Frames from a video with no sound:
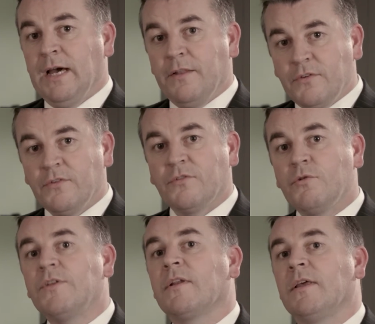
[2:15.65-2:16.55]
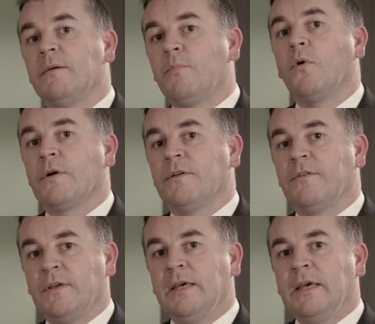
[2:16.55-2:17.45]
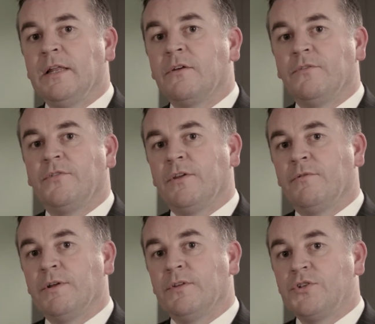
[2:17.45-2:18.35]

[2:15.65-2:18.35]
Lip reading: And this is critically important in considering